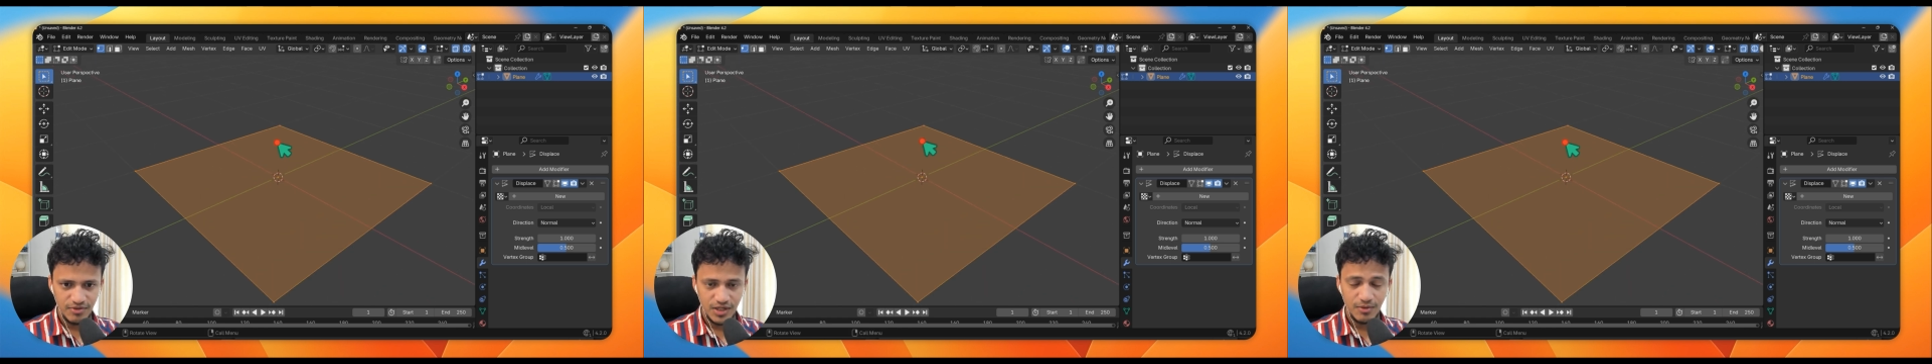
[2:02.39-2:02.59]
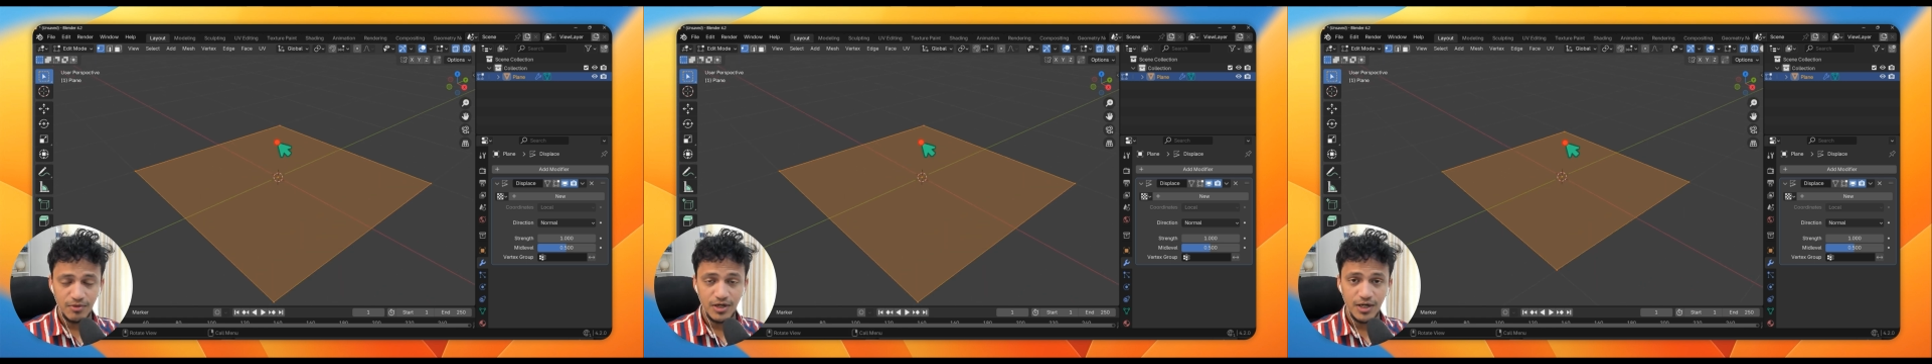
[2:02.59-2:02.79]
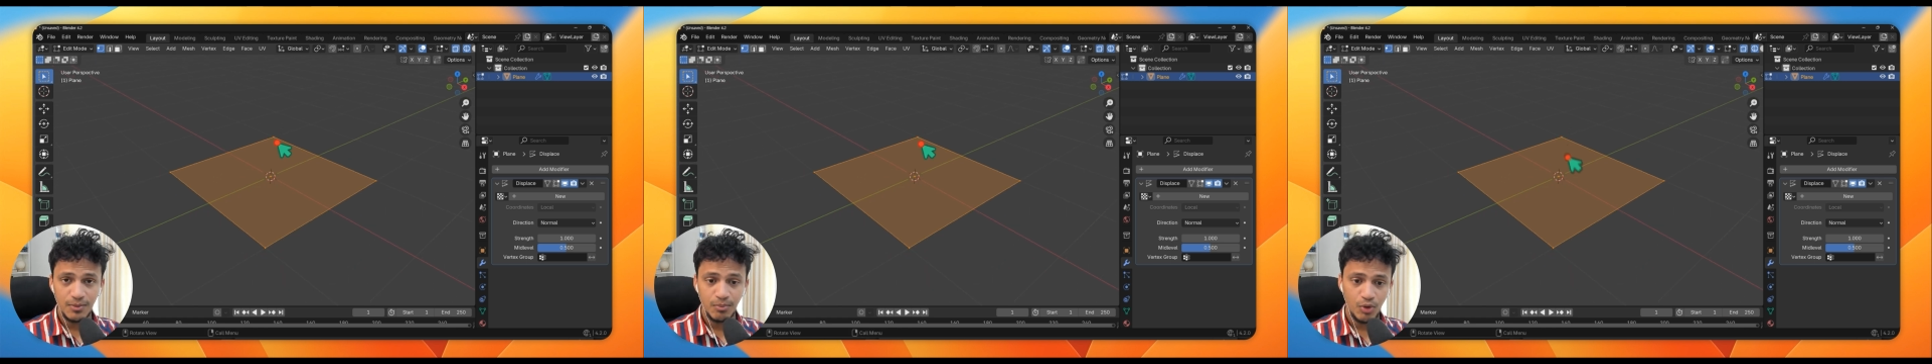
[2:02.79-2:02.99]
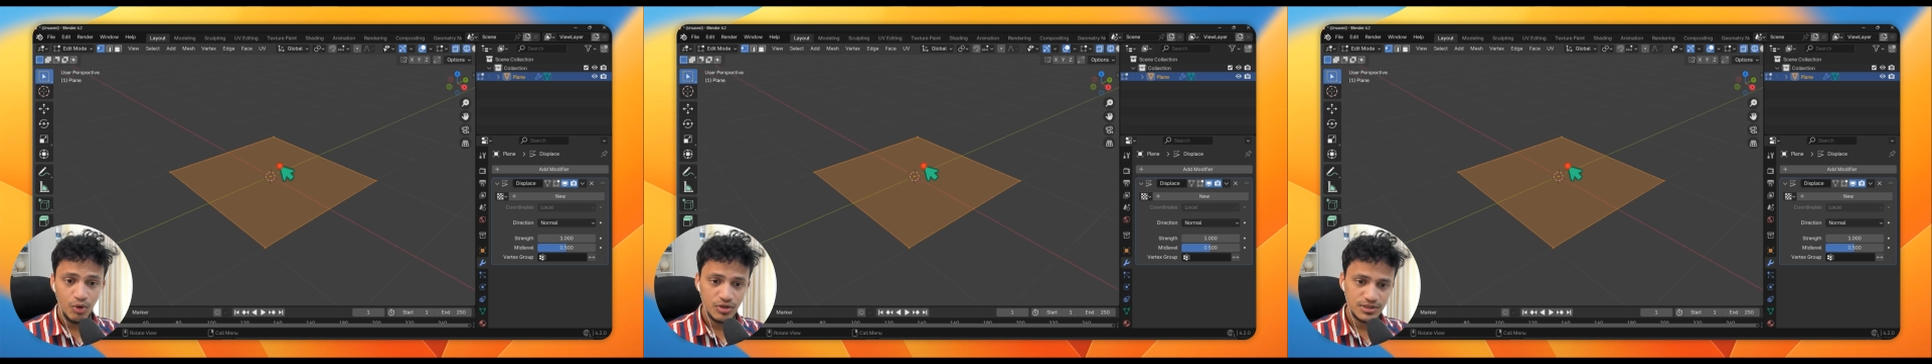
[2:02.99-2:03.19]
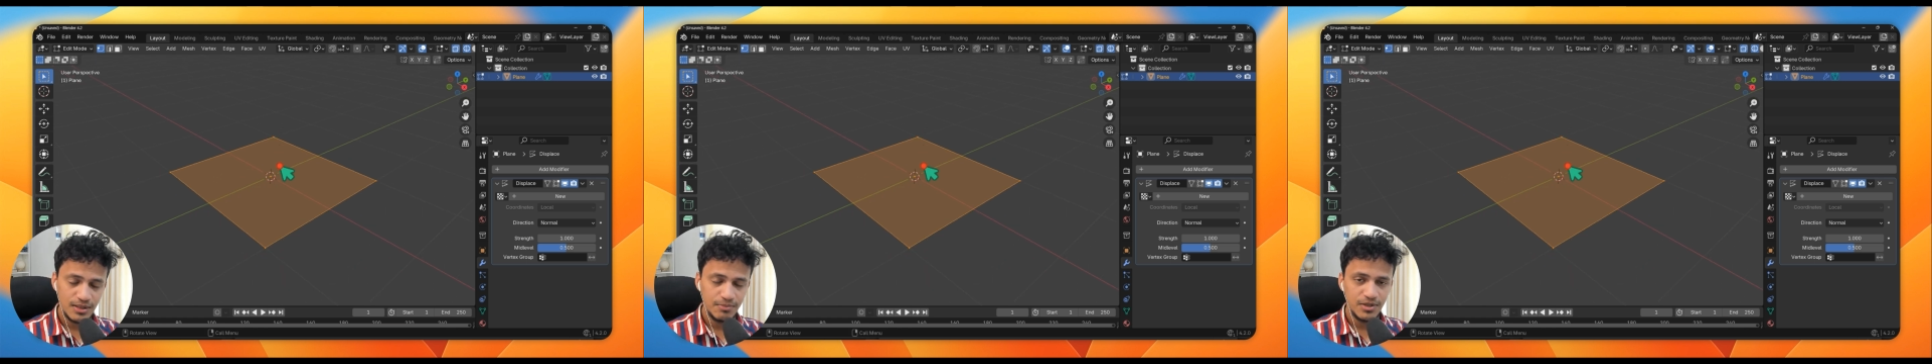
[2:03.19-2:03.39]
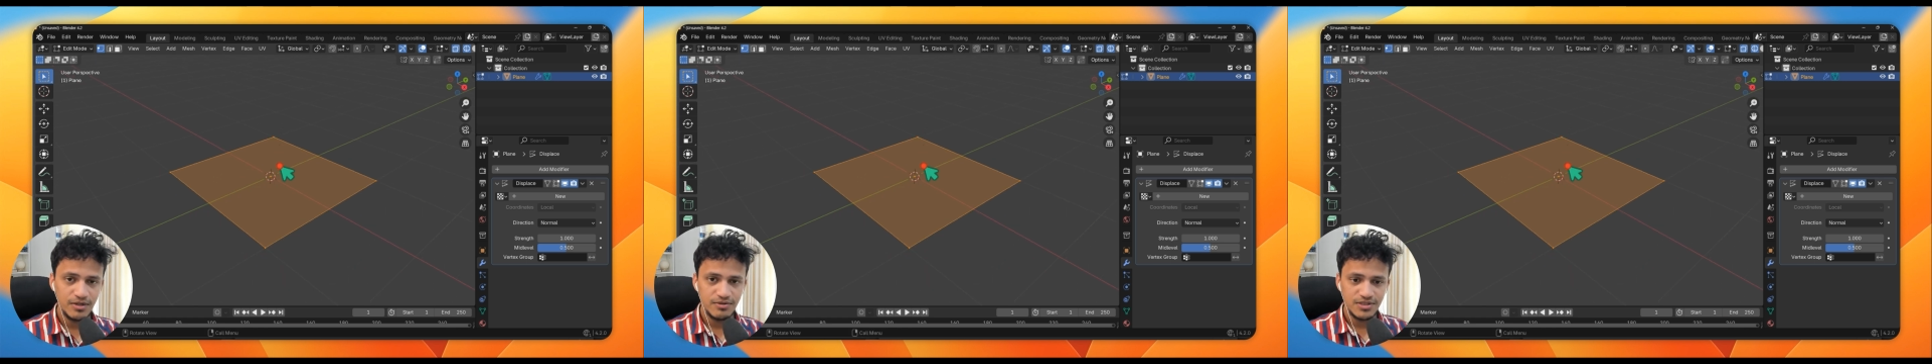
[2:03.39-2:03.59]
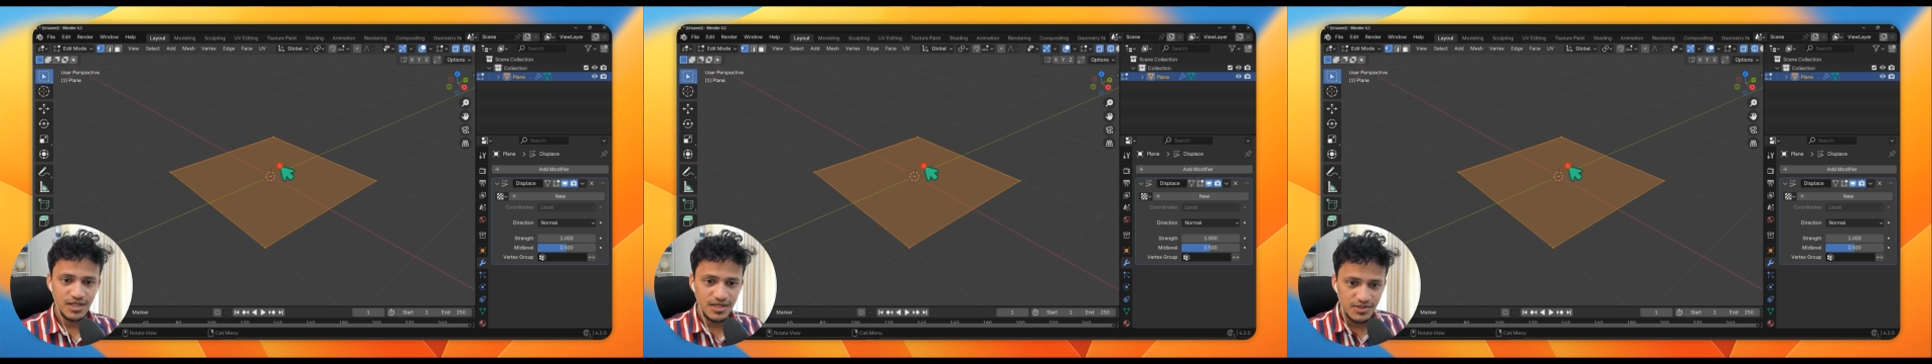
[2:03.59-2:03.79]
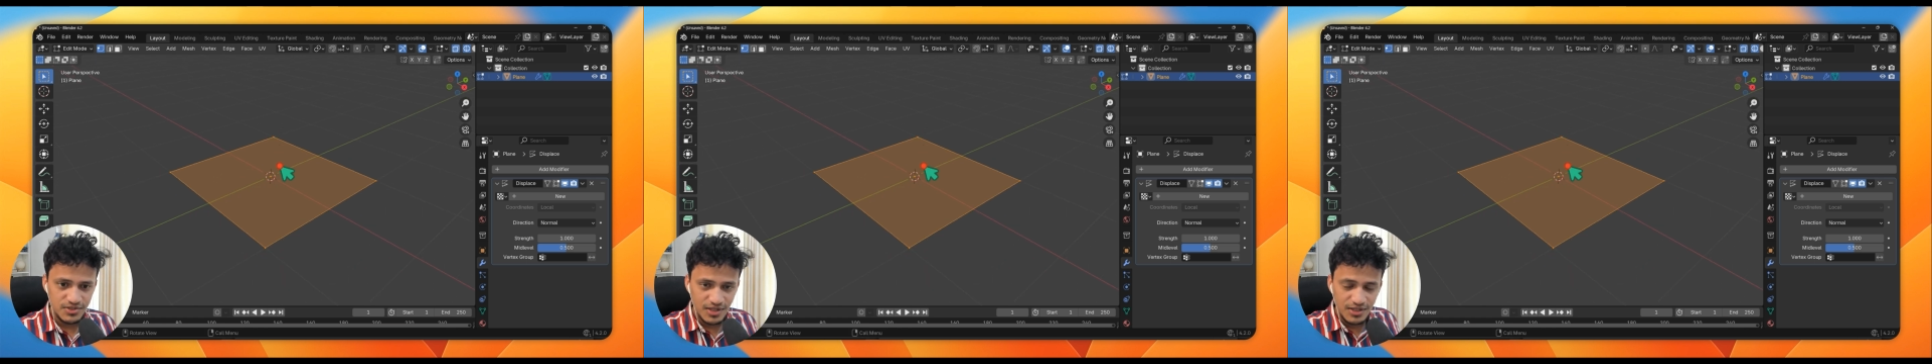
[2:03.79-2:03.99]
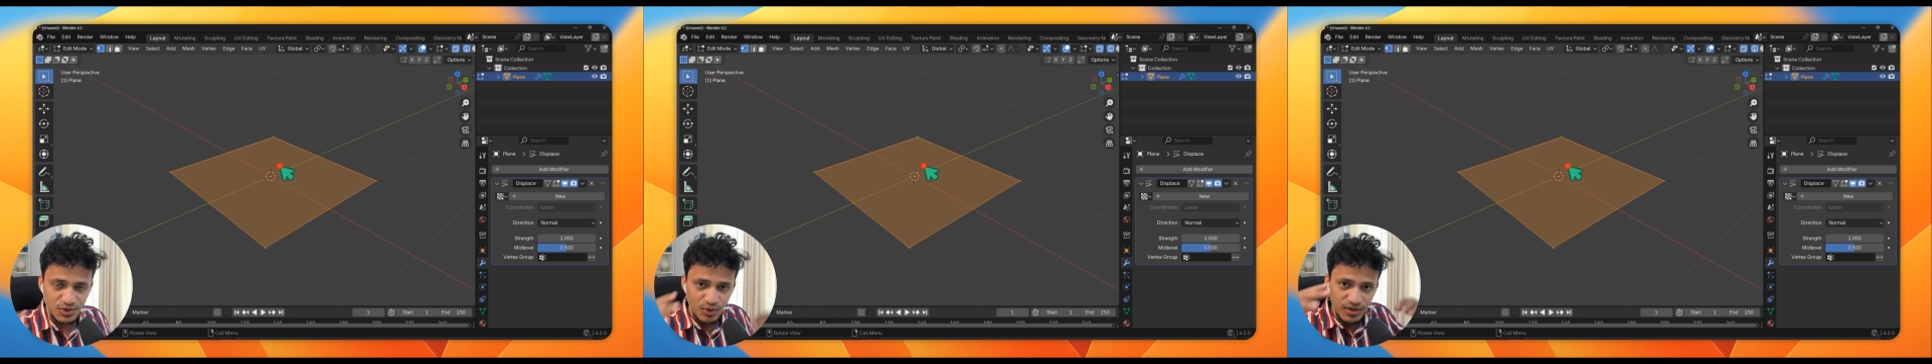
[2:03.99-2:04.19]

we need more subdivisions